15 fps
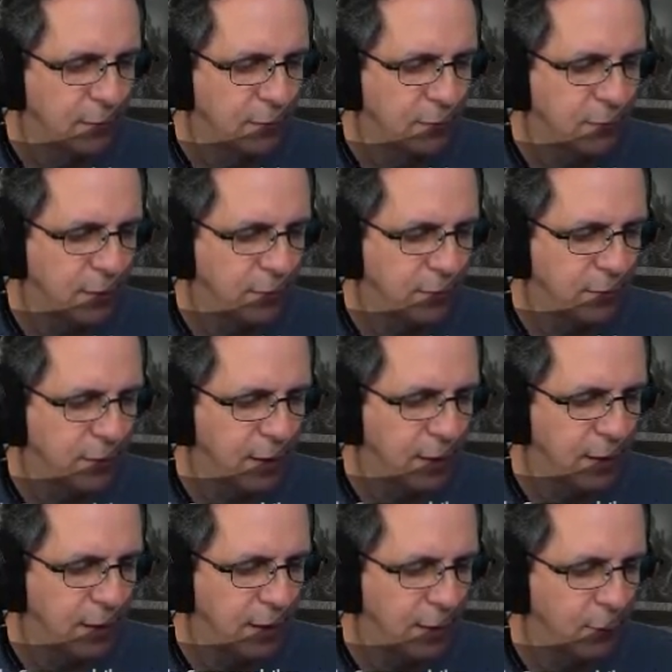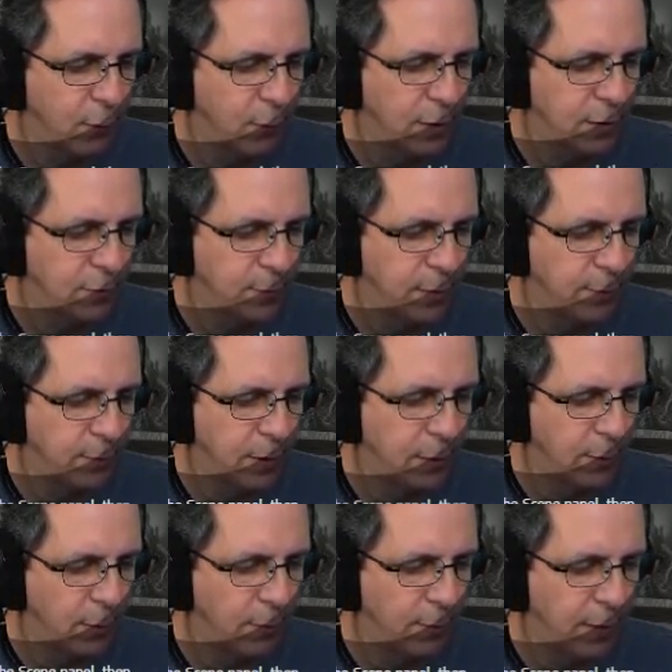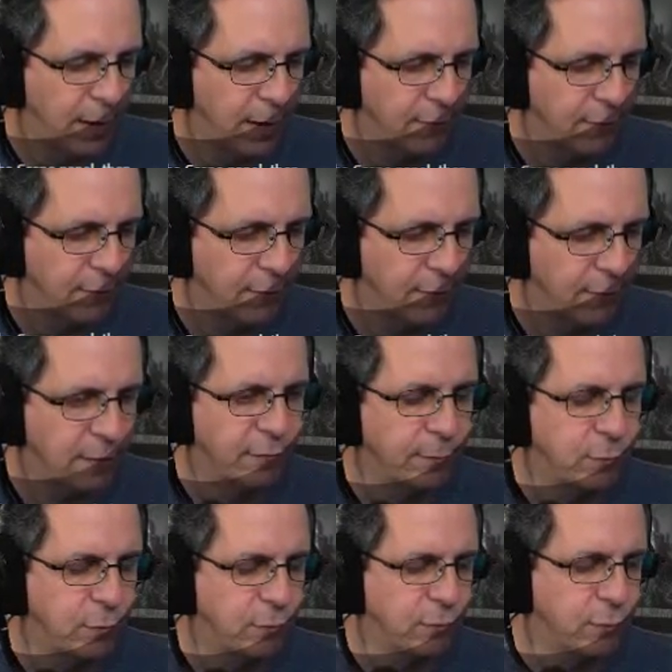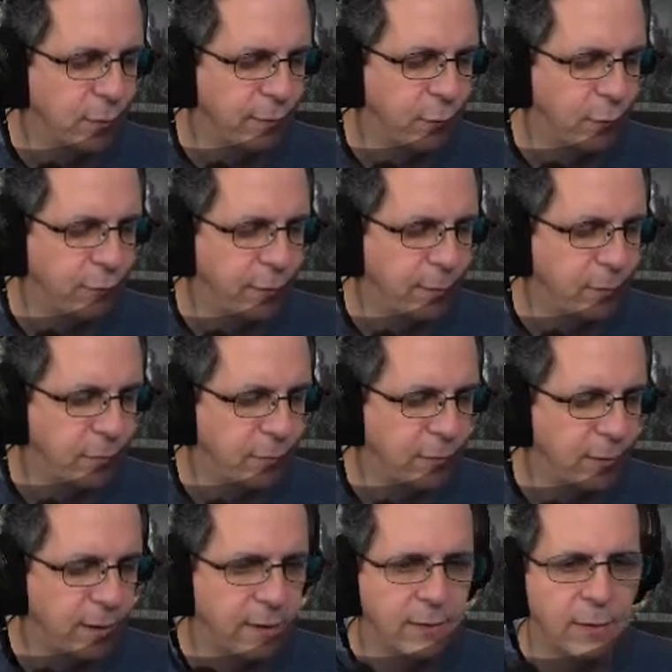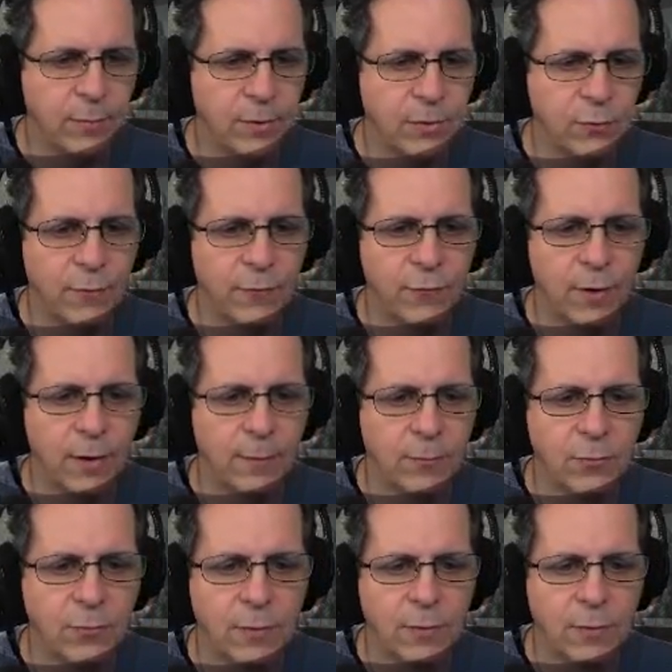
So let's say I want it to be a minimum half second. If I'm doing 24 frames a second, that'd be 12 frames.